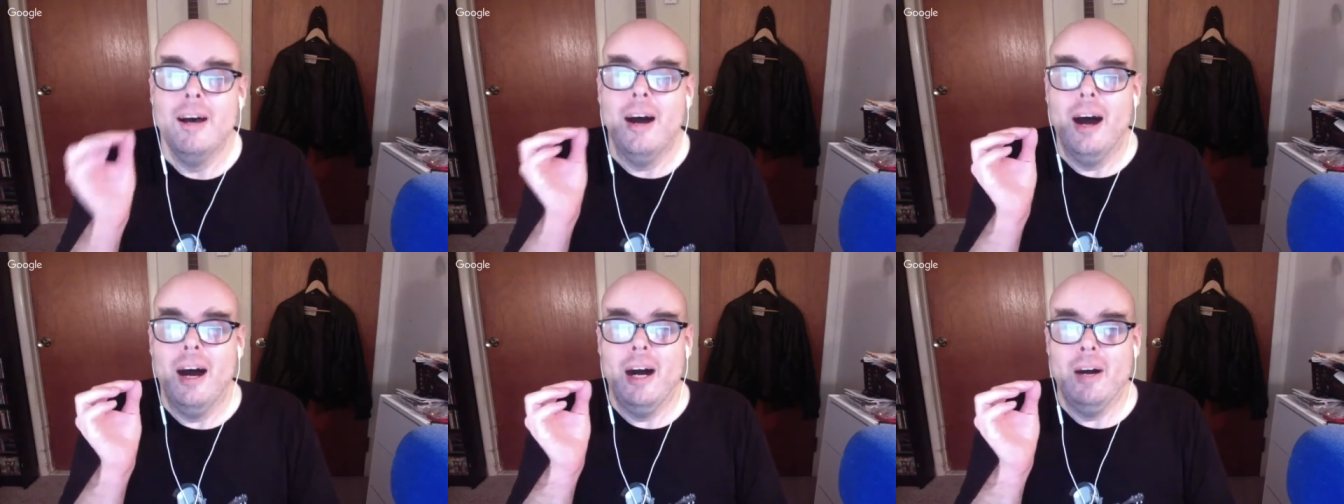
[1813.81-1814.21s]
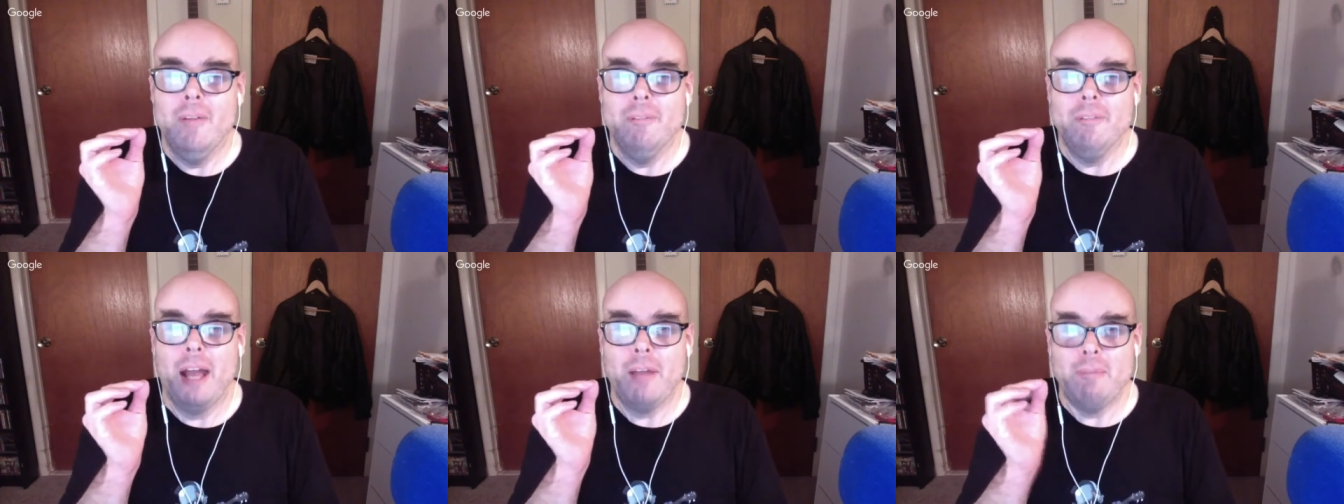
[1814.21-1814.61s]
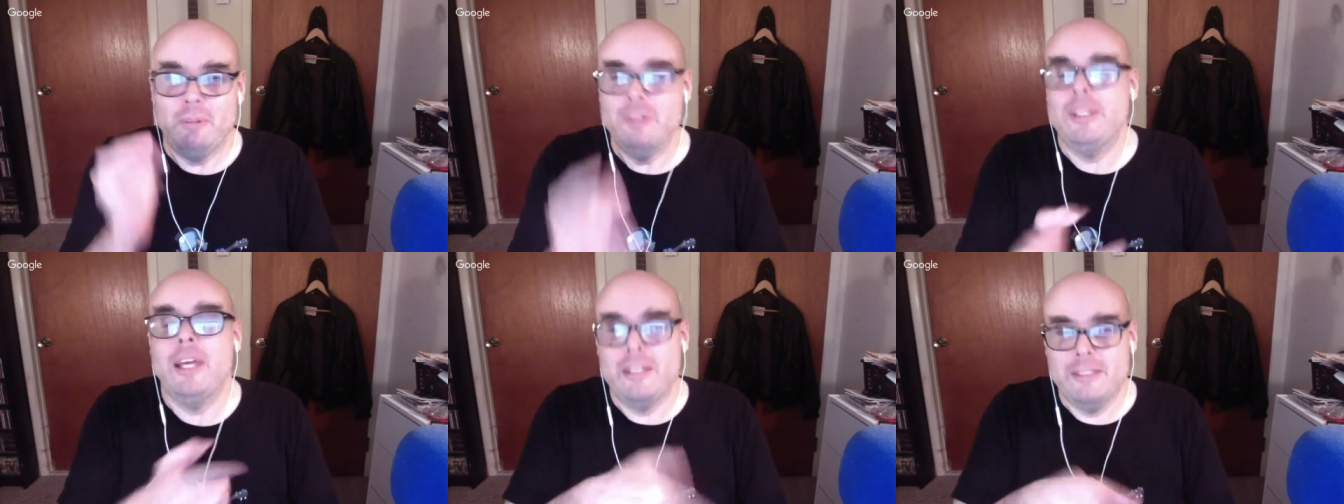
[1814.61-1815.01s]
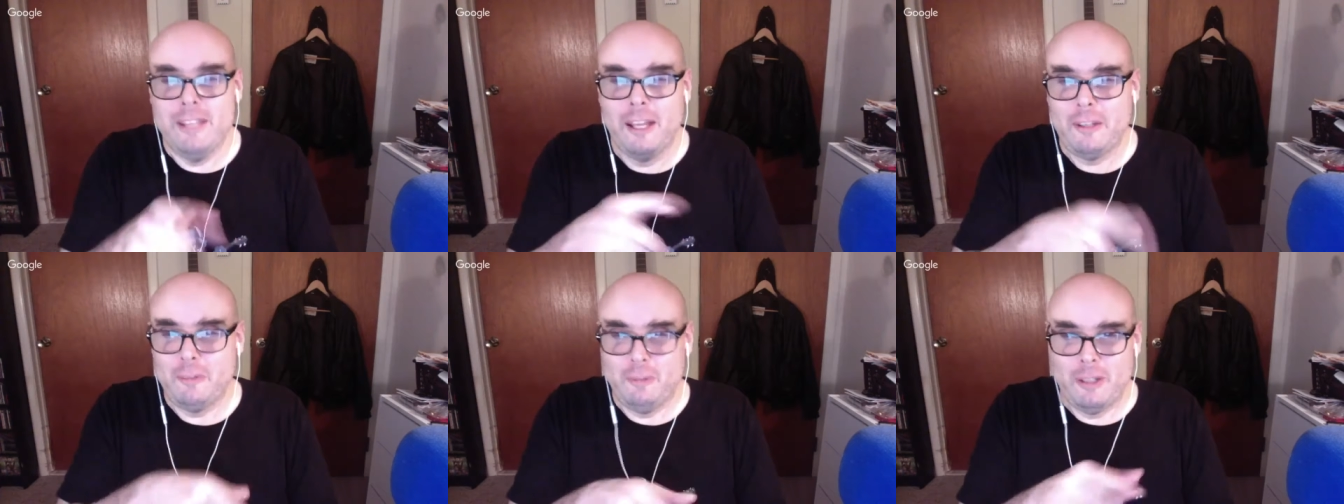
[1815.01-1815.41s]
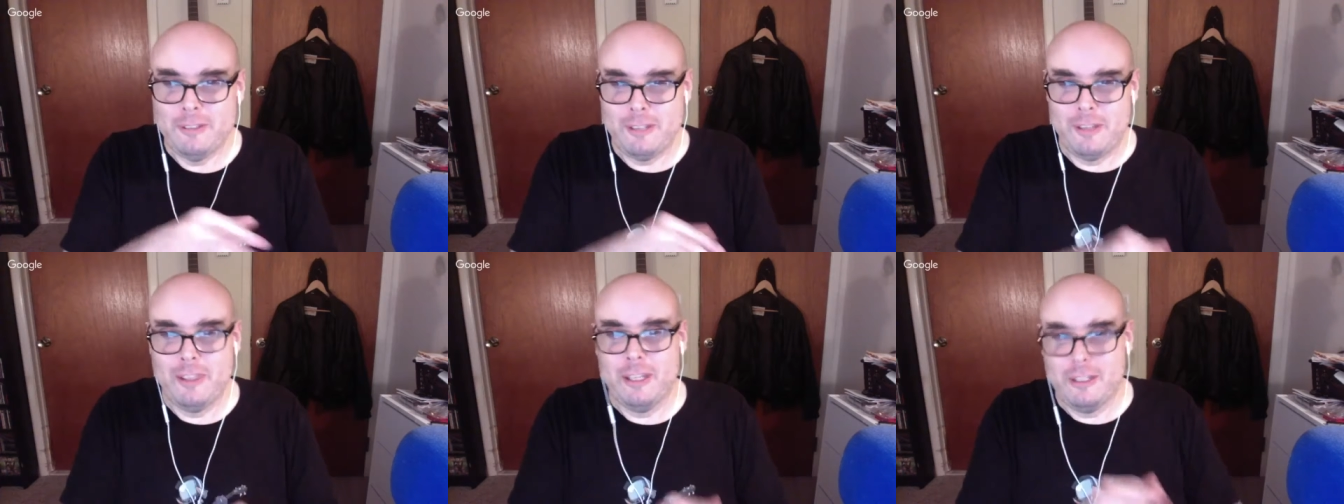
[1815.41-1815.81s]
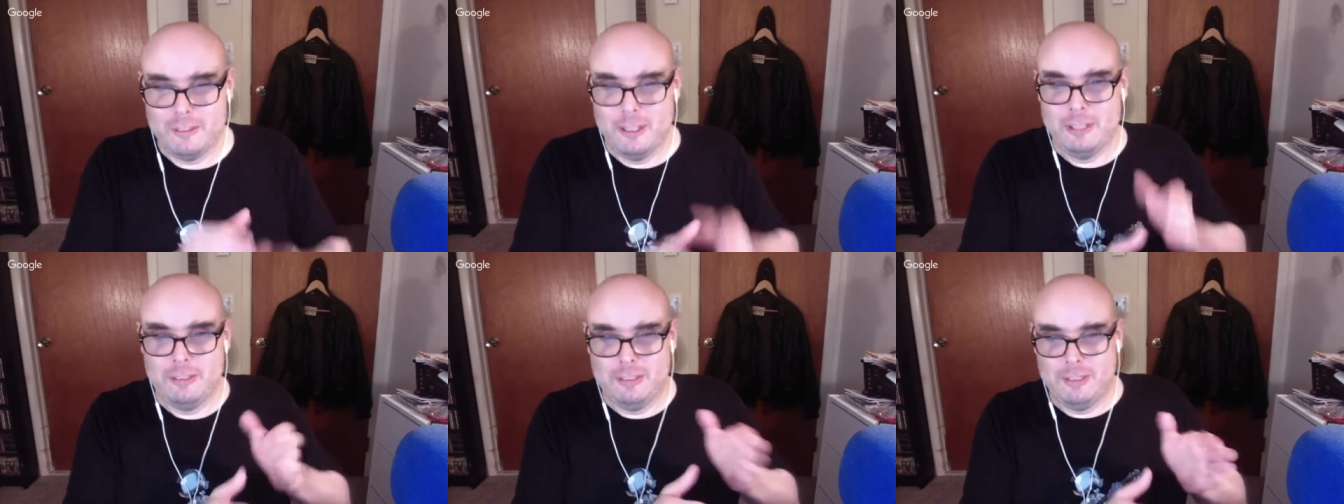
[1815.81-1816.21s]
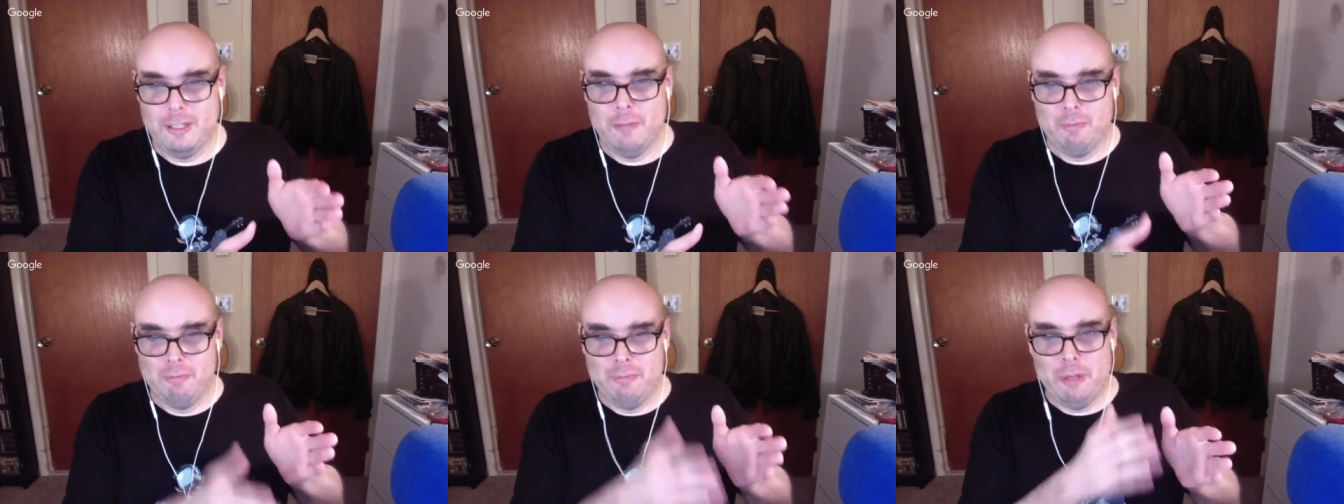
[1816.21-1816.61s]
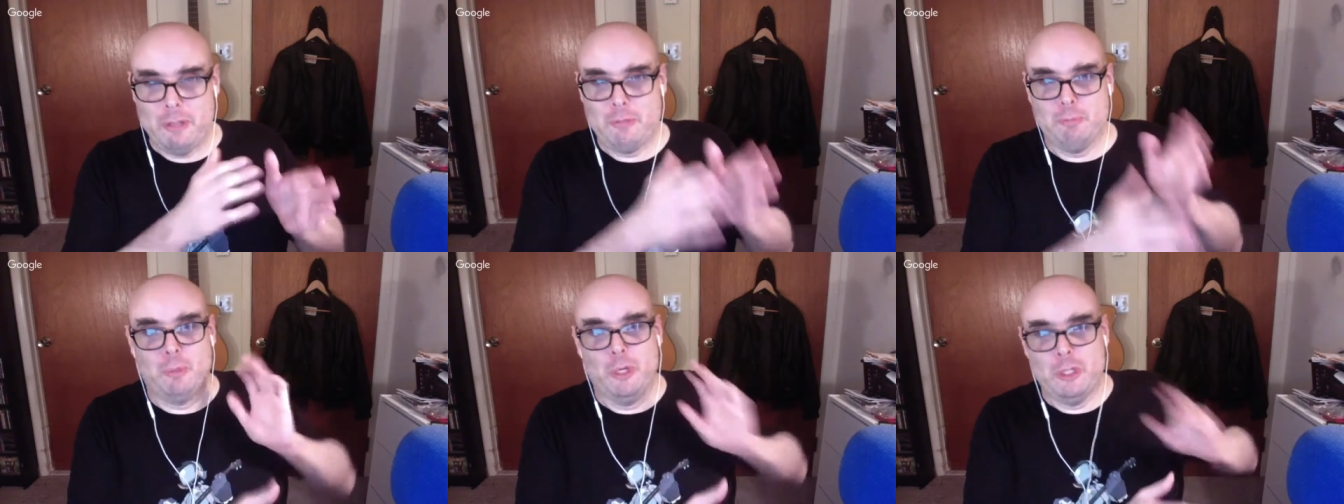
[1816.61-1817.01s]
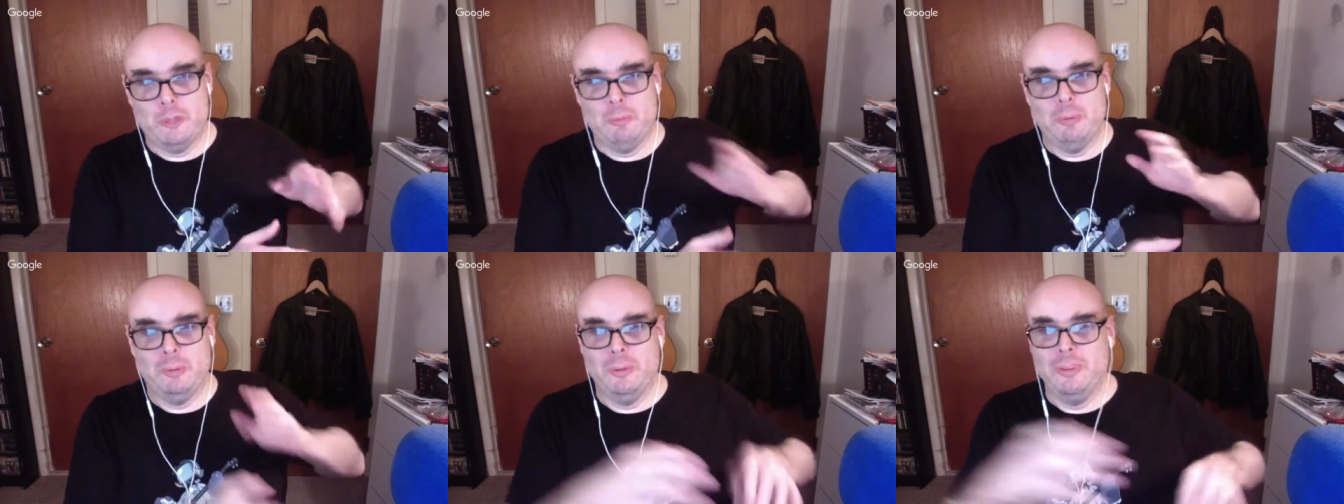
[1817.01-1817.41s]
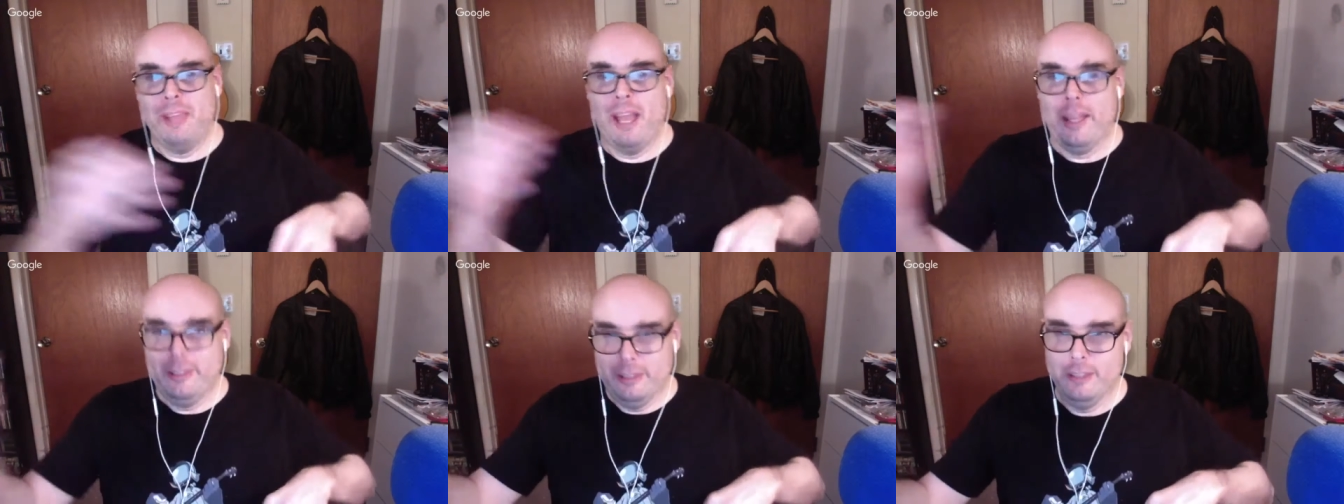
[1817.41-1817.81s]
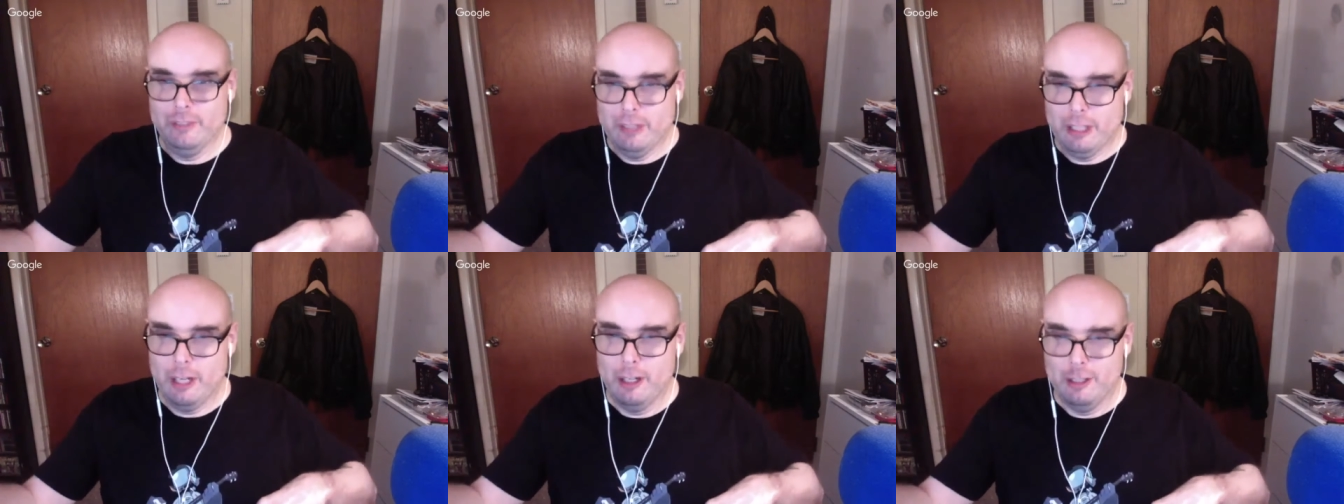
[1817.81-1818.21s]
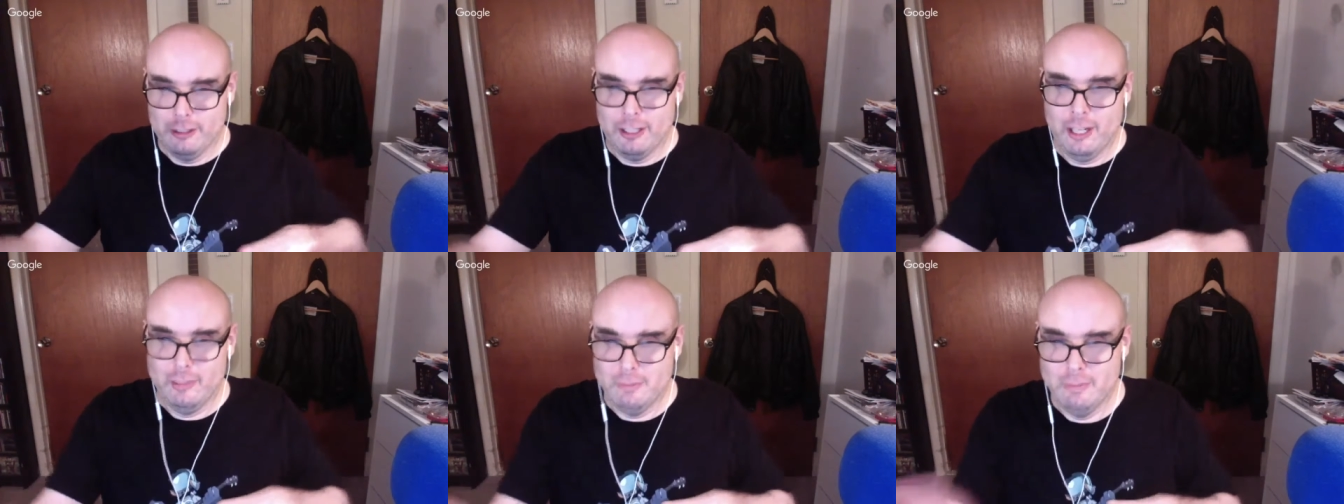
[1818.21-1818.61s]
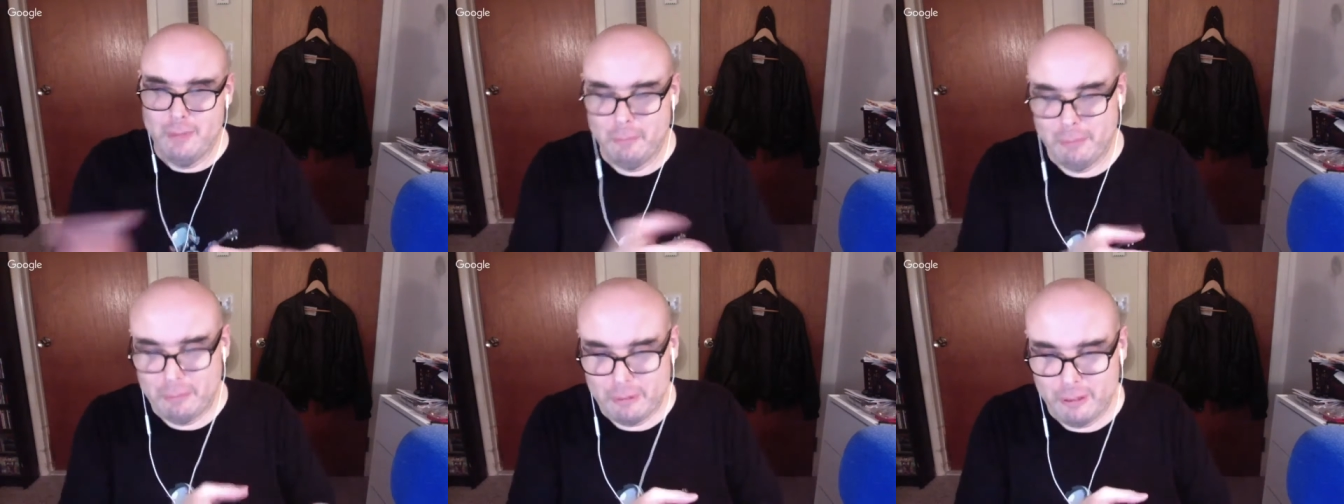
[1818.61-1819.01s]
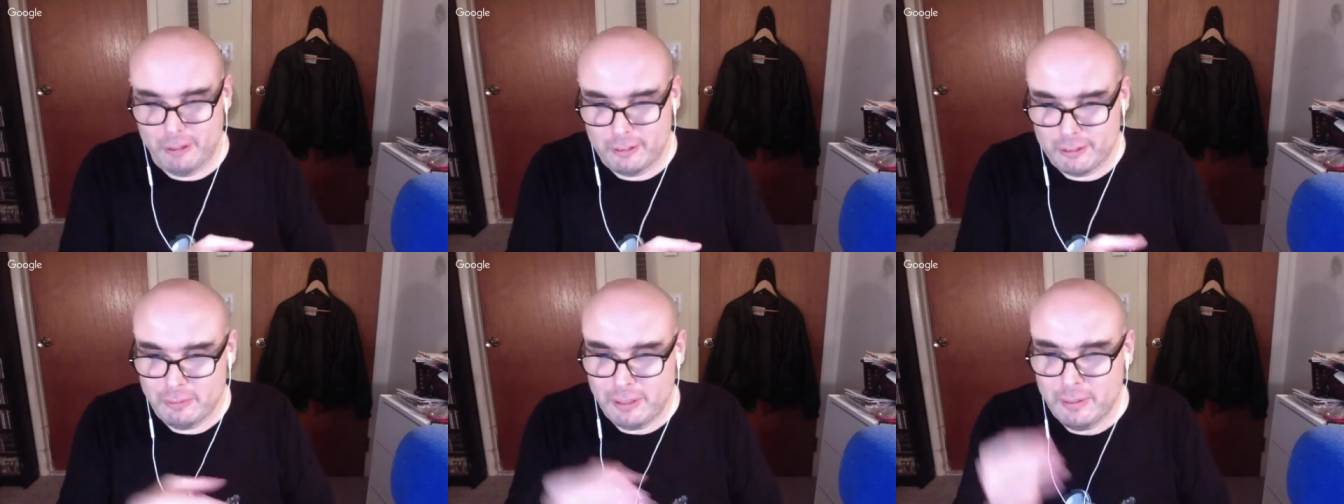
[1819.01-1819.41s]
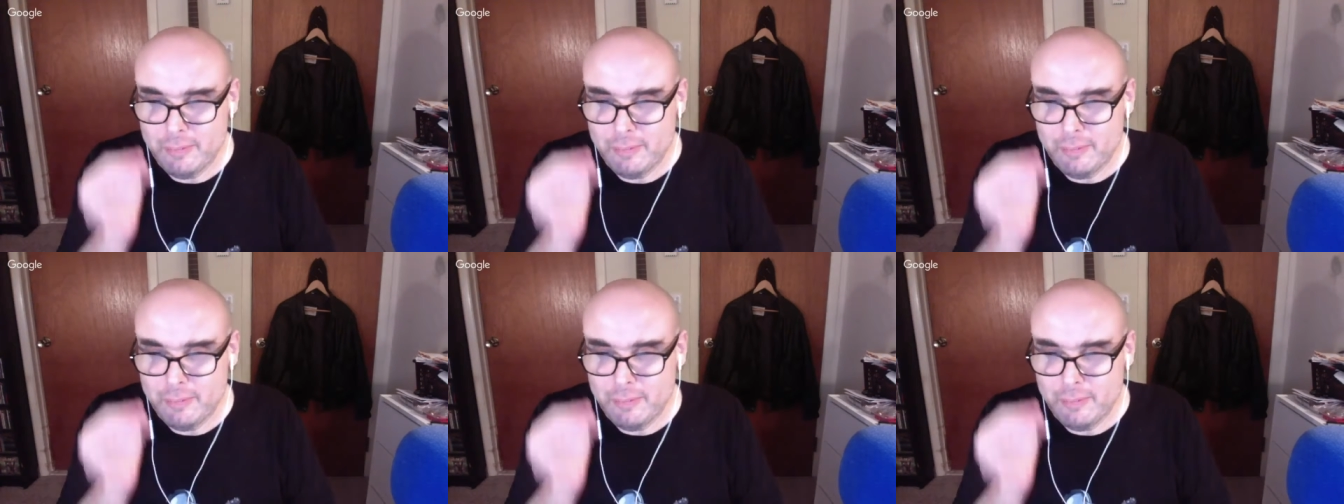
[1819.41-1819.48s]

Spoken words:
I put that in next because I think it's a nice bridge between that and the Living Color album that we were talked about.